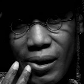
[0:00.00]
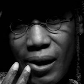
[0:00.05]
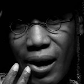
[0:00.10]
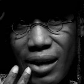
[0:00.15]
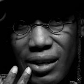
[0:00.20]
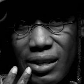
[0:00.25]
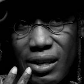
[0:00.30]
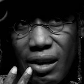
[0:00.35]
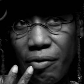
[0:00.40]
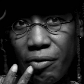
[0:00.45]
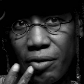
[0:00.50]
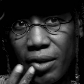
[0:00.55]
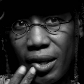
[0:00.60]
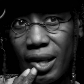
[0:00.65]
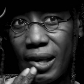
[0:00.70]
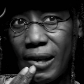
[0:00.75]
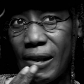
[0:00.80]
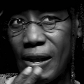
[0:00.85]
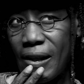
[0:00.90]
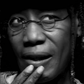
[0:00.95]
I
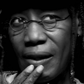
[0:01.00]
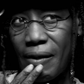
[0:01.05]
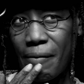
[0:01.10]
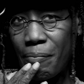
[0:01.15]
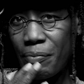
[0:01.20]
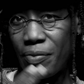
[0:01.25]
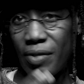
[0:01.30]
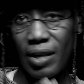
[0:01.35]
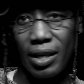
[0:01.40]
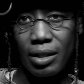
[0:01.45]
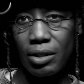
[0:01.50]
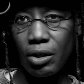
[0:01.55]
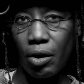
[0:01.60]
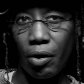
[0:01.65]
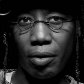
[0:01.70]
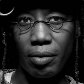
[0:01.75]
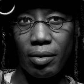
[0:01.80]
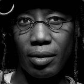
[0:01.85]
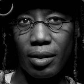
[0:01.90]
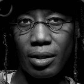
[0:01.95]
definitely, things
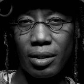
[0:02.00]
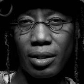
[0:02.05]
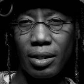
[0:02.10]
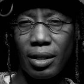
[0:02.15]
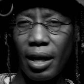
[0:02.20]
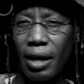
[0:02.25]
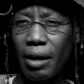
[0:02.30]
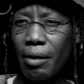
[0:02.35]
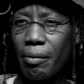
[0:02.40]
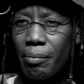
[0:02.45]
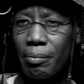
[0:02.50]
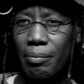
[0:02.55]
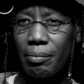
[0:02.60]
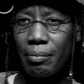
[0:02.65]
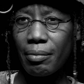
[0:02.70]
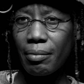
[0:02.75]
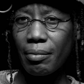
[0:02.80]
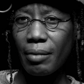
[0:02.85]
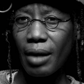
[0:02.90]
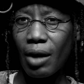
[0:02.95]
aren't the same
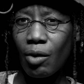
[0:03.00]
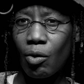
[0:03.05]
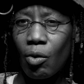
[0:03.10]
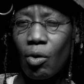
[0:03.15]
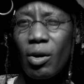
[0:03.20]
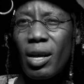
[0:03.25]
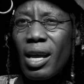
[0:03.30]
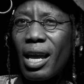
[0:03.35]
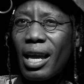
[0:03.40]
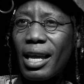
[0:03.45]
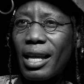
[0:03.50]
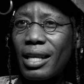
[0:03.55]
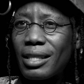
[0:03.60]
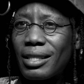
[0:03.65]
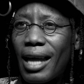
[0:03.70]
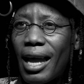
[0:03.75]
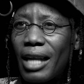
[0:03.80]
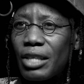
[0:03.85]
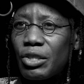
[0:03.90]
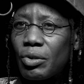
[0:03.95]
at all.
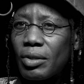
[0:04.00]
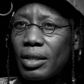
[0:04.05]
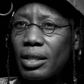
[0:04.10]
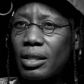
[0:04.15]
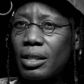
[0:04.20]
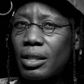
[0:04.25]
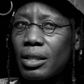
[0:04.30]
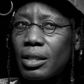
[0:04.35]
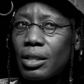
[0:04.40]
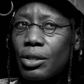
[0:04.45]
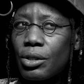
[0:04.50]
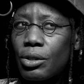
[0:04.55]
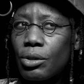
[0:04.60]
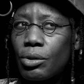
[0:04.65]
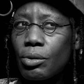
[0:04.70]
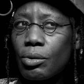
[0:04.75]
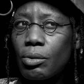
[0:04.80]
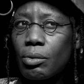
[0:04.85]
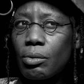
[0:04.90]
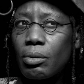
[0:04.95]
It's actually
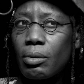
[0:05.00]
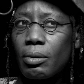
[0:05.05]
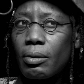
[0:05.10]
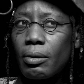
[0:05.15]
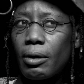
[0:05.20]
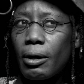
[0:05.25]
still,